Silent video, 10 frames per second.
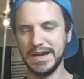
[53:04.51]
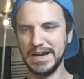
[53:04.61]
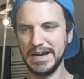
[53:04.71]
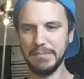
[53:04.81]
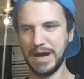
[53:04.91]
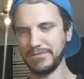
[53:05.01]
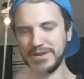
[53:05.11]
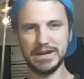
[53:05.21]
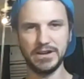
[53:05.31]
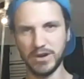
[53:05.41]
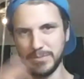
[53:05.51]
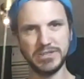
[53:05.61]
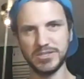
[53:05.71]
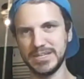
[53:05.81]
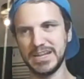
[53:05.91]
I've got an
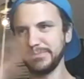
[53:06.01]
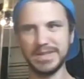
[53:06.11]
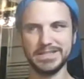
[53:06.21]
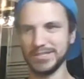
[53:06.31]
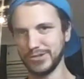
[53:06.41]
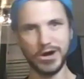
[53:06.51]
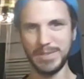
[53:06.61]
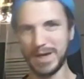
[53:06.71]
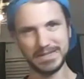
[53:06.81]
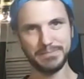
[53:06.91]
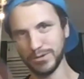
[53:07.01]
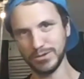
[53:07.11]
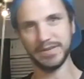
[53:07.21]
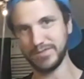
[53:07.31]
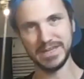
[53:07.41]
automation setup that just automatically
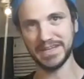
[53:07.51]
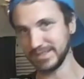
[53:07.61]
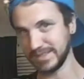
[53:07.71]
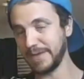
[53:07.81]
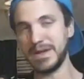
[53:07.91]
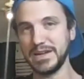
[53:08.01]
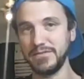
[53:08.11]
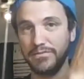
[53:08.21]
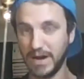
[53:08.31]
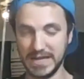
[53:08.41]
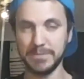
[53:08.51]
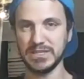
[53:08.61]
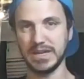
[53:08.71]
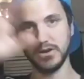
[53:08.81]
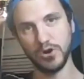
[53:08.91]
posts everything that I made on
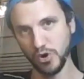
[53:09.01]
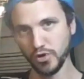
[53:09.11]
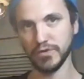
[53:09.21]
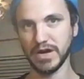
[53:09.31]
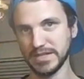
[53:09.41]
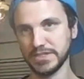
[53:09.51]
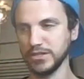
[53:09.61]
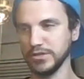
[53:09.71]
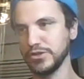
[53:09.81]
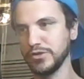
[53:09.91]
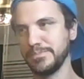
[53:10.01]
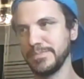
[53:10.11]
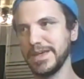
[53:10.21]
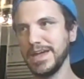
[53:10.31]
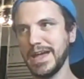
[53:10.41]
Amazon over onto YouTube.
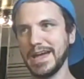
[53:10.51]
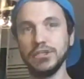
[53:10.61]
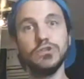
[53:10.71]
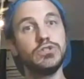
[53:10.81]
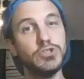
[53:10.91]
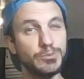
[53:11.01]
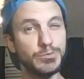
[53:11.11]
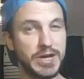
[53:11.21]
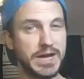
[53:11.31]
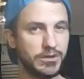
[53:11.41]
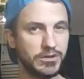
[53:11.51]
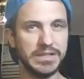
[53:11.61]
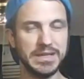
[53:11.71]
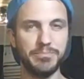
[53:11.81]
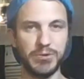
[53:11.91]
And YouTube
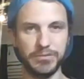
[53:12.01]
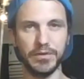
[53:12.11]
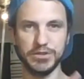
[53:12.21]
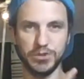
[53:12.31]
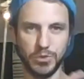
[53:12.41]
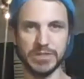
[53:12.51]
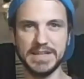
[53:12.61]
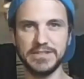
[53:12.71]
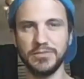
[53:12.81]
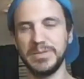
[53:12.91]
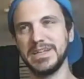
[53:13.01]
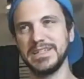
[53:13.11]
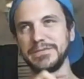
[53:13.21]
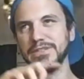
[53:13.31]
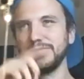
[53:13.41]
generally prefers horizontal
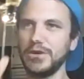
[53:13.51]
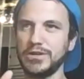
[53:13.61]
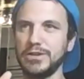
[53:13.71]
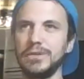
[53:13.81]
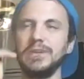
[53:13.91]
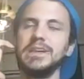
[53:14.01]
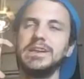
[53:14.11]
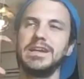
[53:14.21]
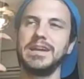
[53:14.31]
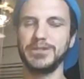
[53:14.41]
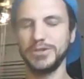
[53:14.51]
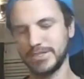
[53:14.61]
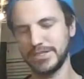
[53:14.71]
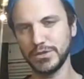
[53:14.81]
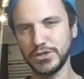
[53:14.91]
because if it's vertical, it
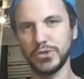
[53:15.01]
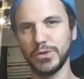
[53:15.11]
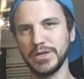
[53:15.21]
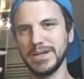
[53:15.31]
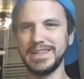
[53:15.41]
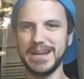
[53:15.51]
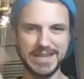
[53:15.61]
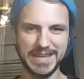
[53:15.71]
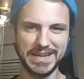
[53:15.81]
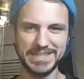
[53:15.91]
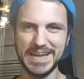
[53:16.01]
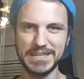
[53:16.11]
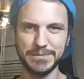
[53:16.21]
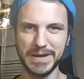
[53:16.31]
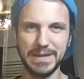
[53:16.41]
turns into a short and then I can't
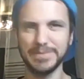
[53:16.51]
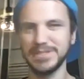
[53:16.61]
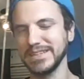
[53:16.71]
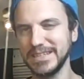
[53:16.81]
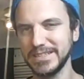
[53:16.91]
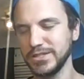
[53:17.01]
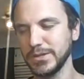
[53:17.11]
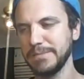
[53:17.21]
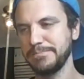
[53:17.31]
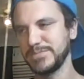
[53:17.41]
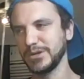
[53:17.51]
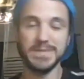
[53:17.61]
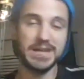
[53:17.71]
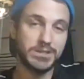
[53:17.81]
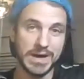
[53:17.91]
attach my Amazon links to it.
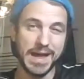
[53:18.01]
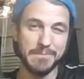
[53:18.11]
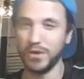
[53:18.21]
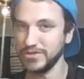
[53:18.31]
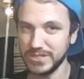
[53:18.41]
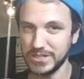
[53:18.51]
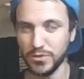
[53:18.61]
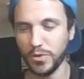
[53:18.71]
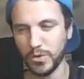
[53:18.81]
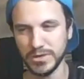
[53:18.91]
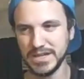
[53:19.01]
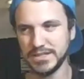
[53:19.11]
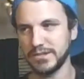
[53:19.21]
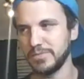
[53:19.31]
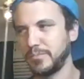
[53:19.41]
So that's why I mostly do
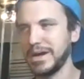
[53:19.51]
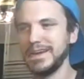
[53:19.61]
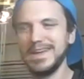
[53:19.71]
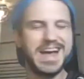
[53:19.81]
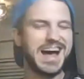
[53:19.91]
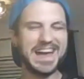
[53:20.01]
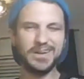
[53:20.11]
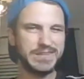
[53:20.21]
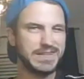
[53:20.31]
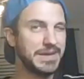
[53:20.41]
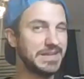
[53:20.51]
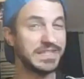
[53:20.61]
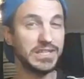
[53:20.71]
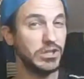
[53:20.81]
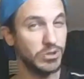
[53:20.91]
horizontal, but I don't think it makes
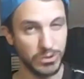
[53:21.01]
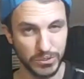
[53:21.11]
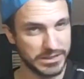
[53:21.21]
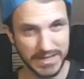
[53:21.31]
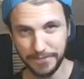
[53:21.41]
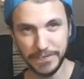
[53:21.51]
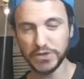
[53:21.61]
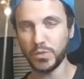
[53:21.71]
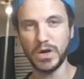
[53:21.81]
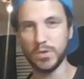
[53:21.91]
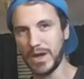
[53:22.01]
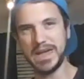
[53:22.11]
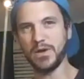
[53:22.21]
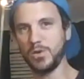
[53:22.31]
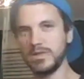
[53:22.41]
a huge difference one
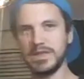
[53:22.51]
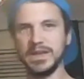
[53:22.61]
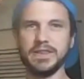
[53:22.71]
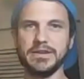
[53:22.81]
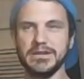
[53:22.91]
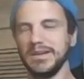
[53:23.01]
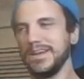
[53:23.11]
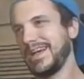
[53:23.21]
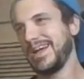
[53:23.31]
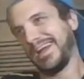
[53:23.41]
way or the other.